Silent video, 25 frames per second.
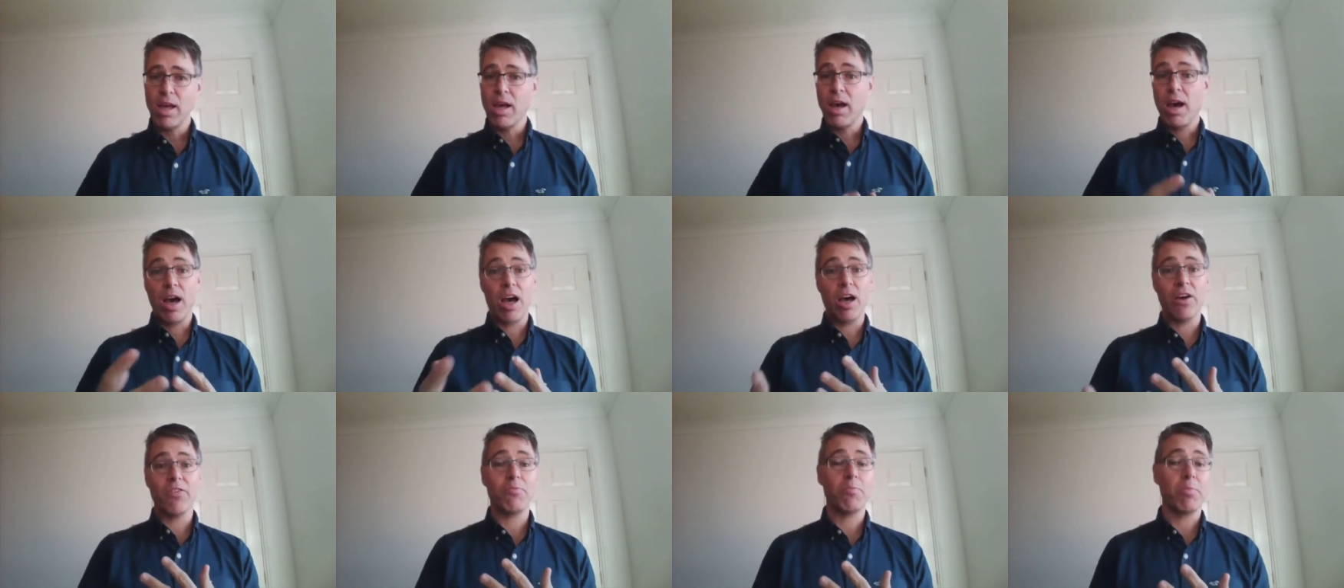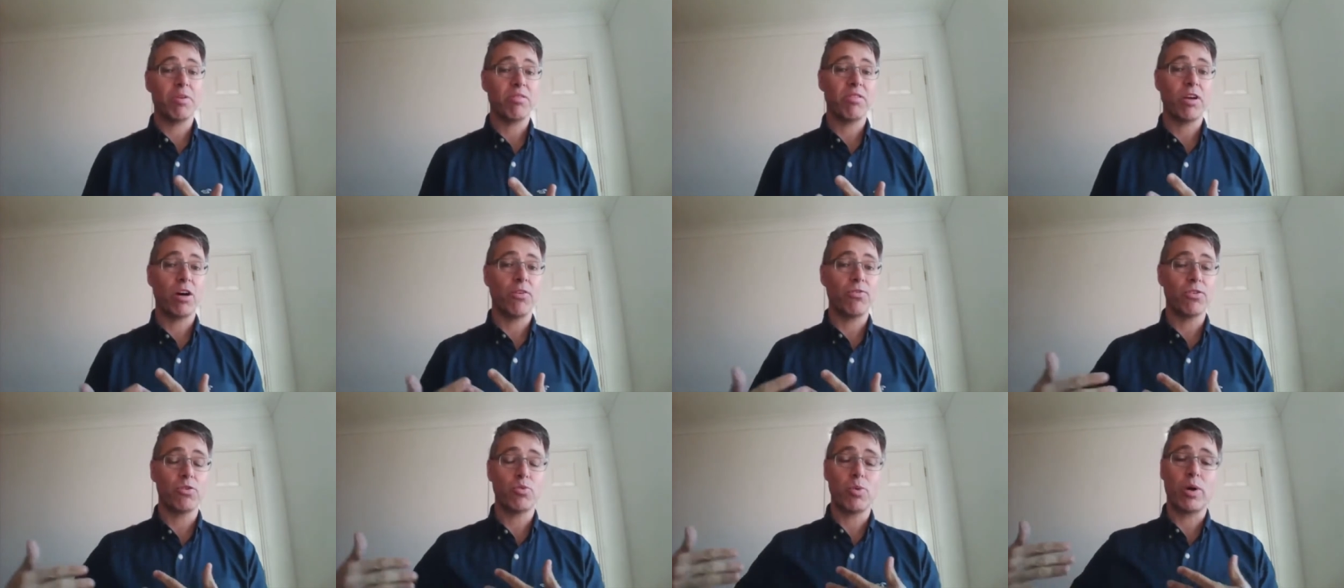Uh, for
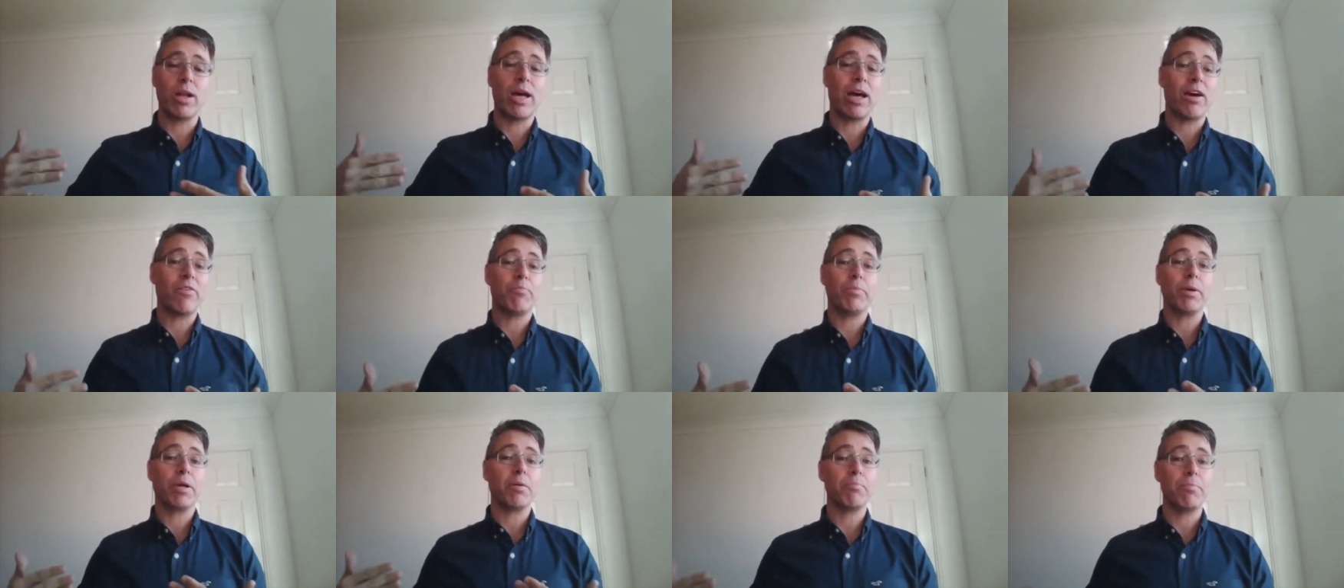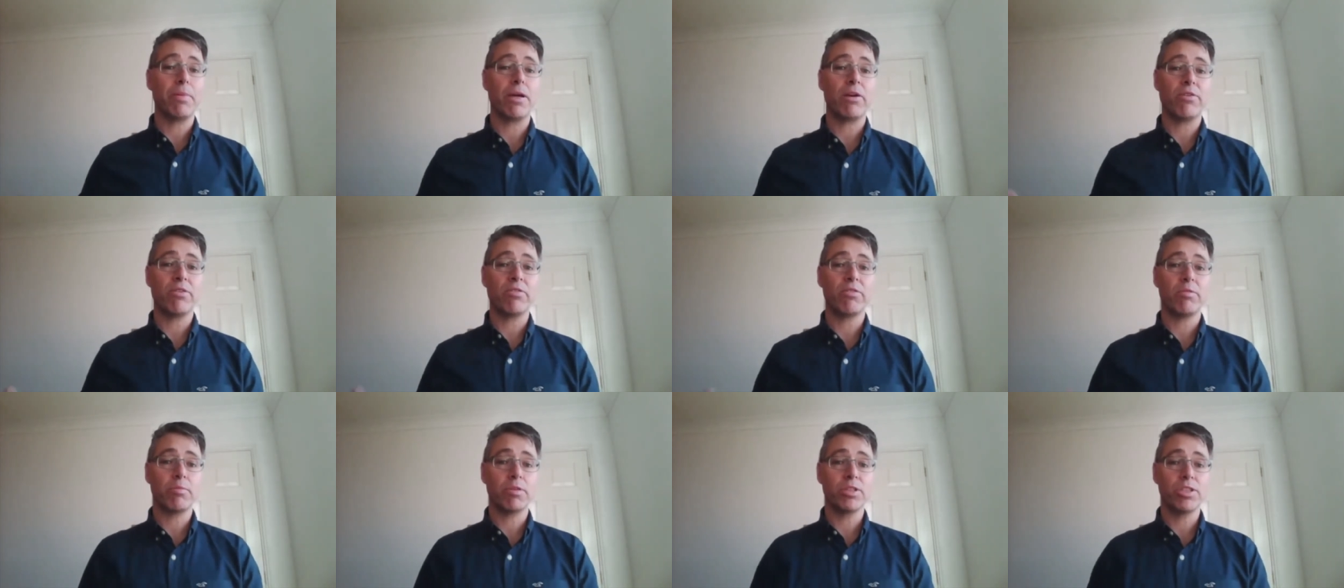myself as well, I have big
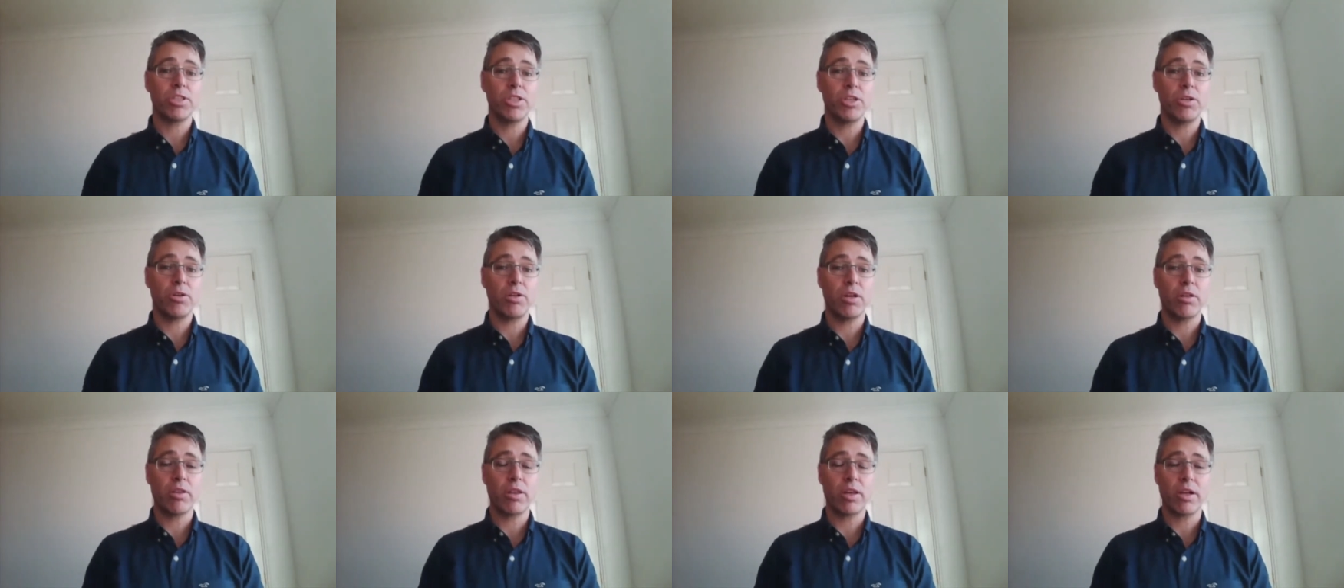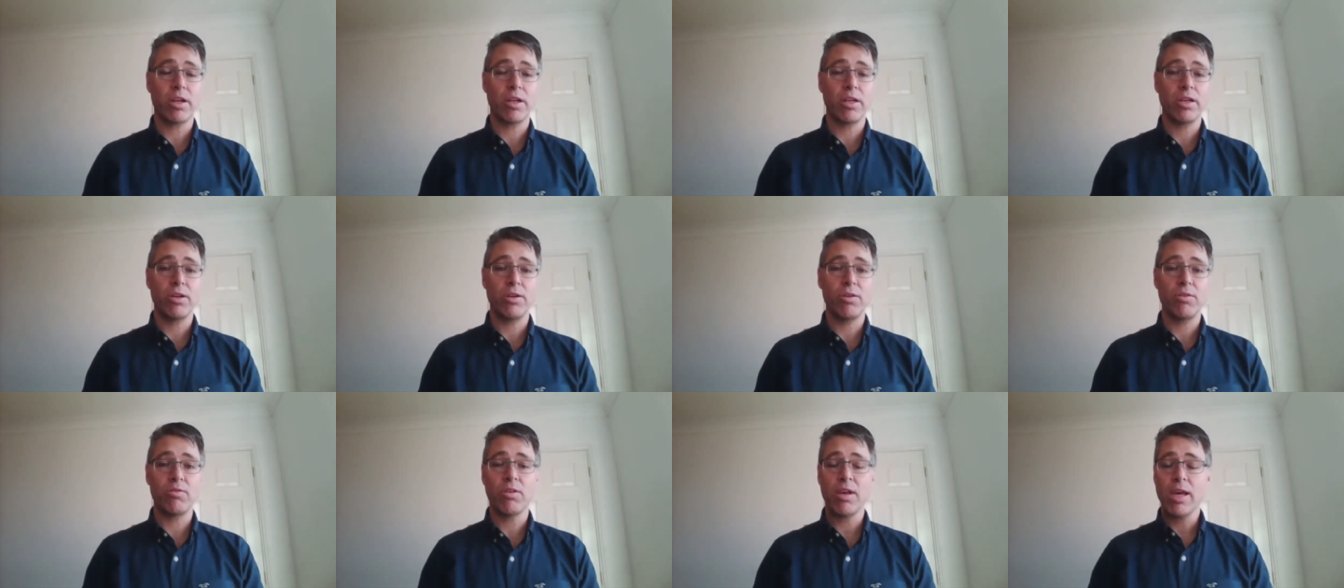mirrors in my studio that I
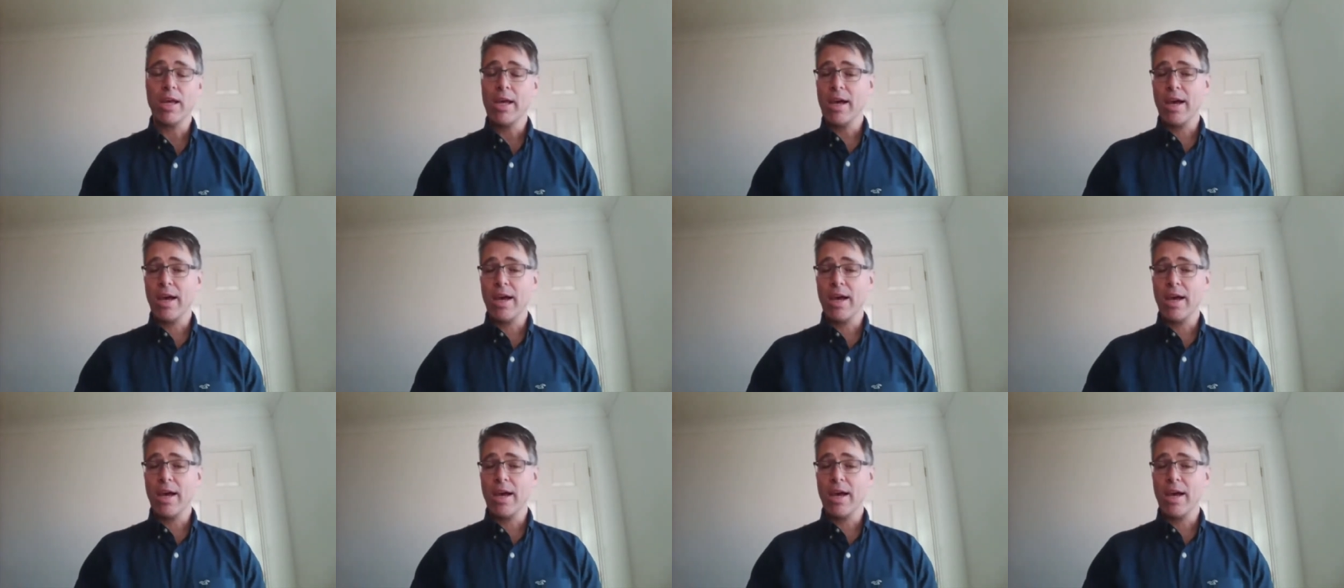use.